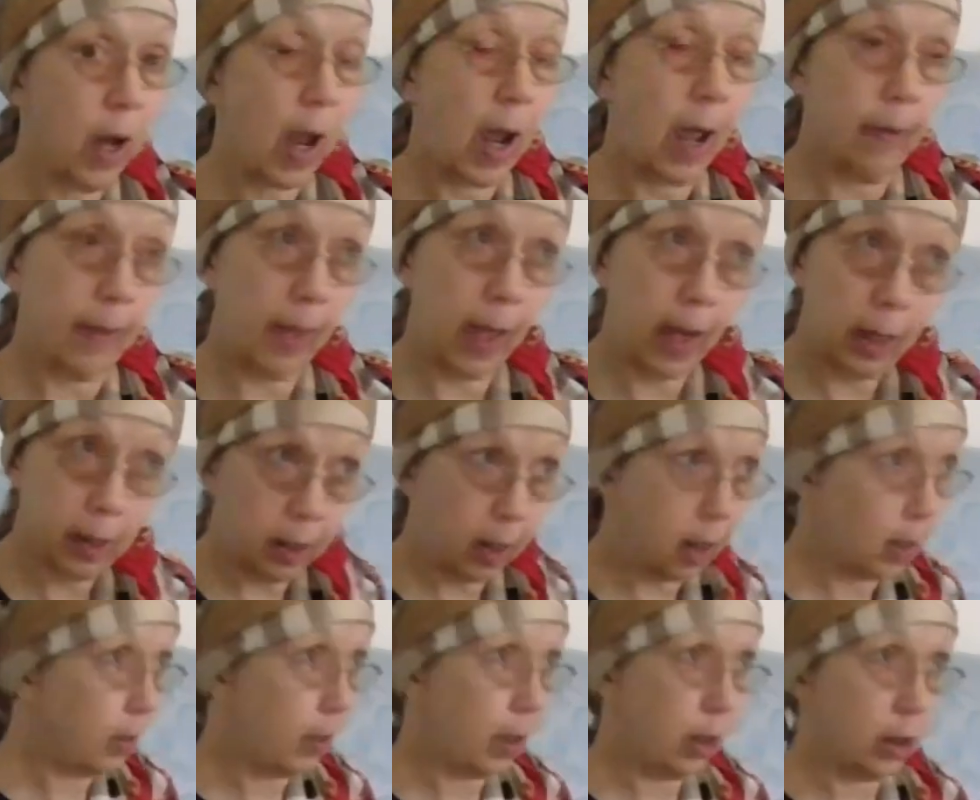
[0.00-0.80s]
And
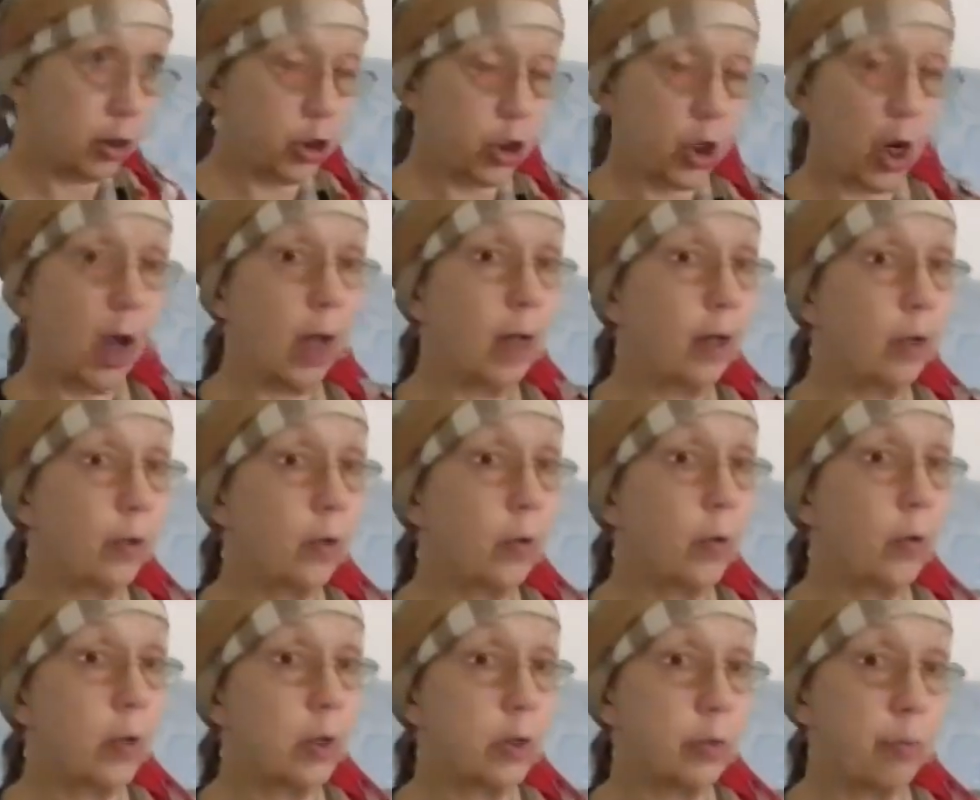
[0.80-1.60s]
then the child
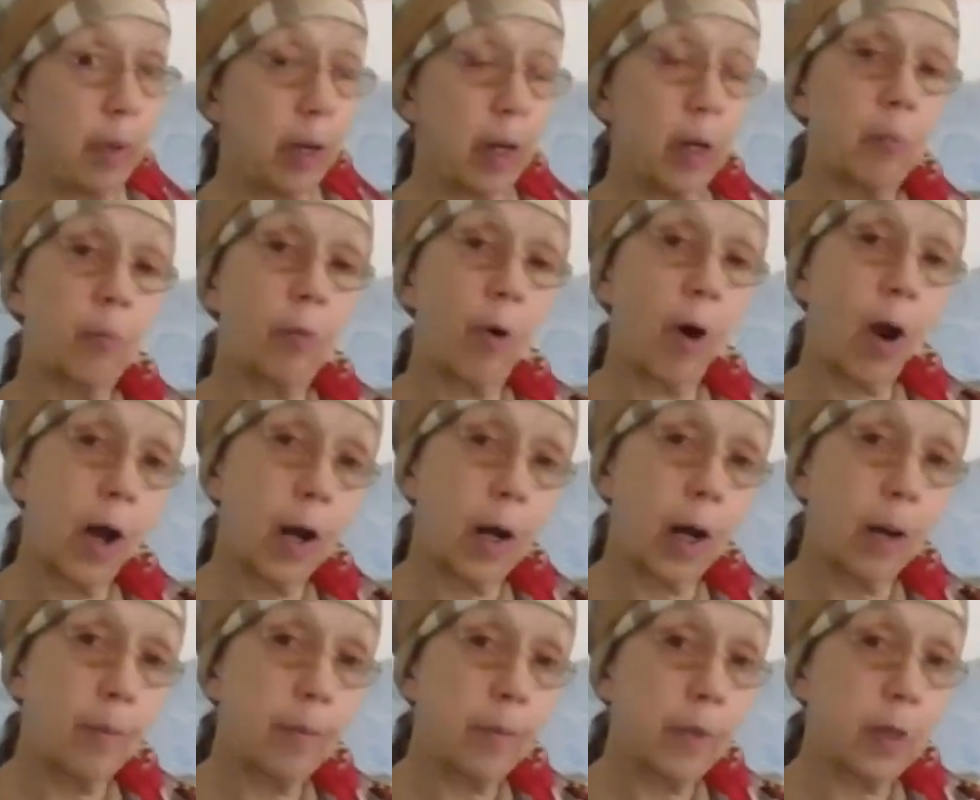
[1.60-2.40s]
who is being
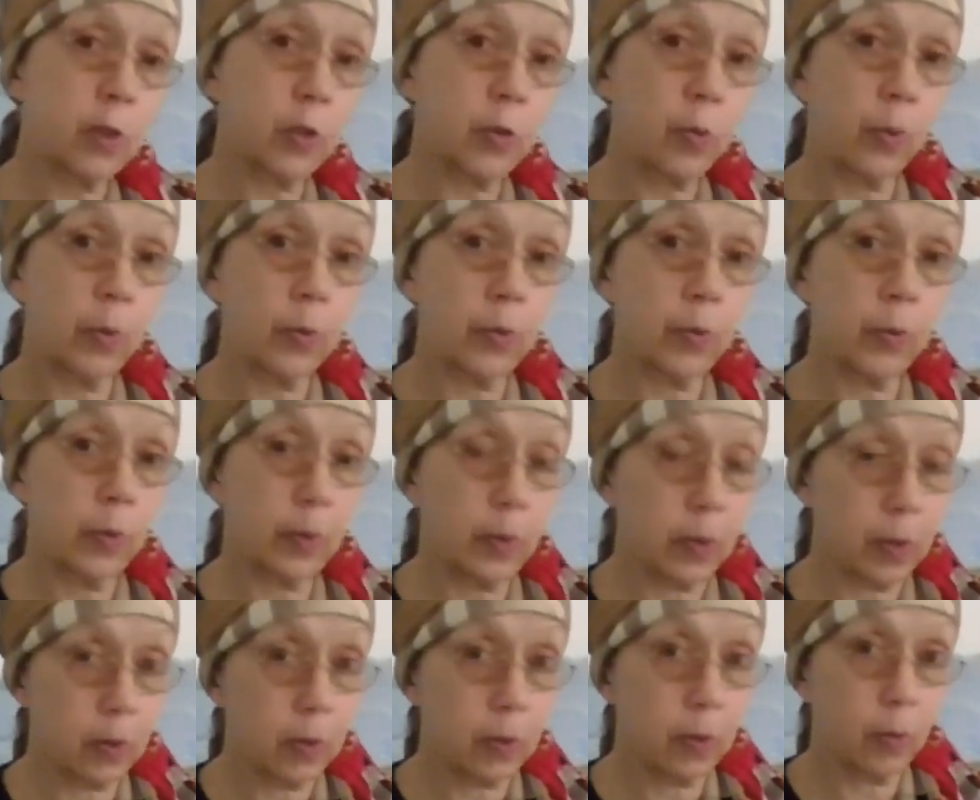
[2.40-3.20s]
brought up this
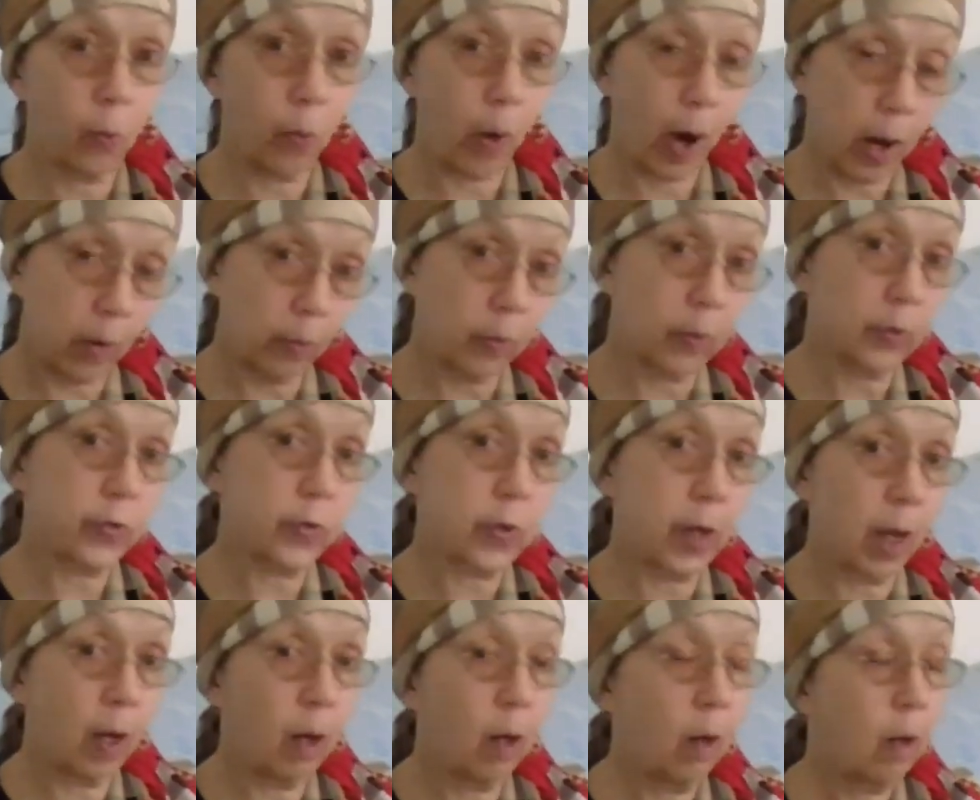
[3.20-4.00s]
way will
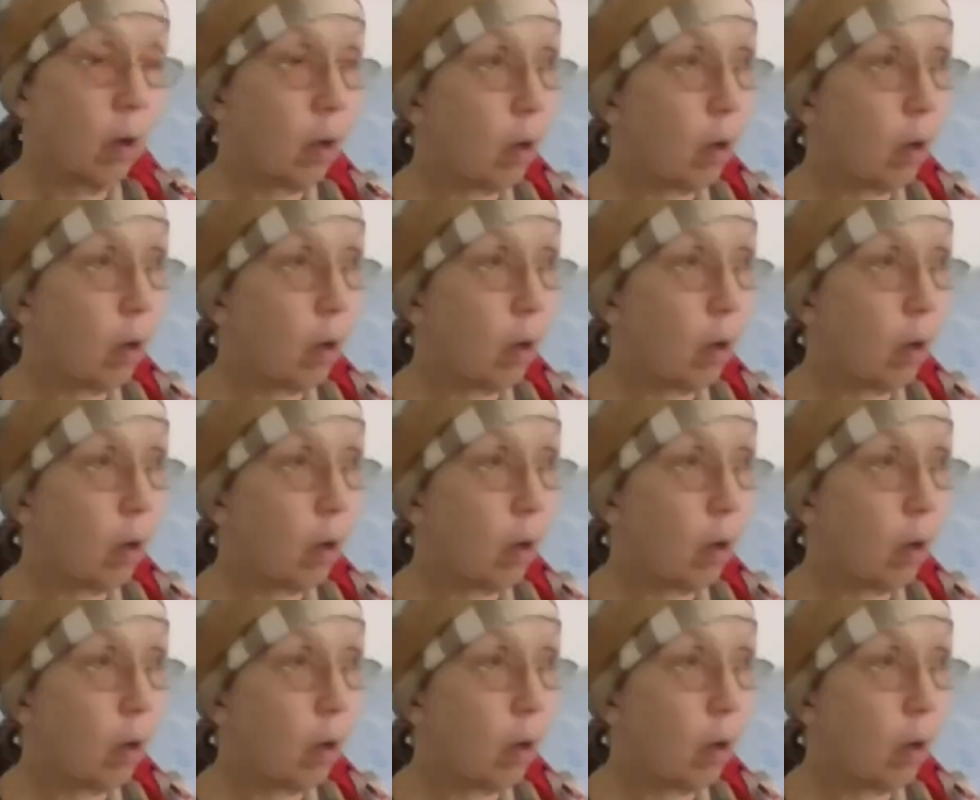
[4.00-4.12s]
say,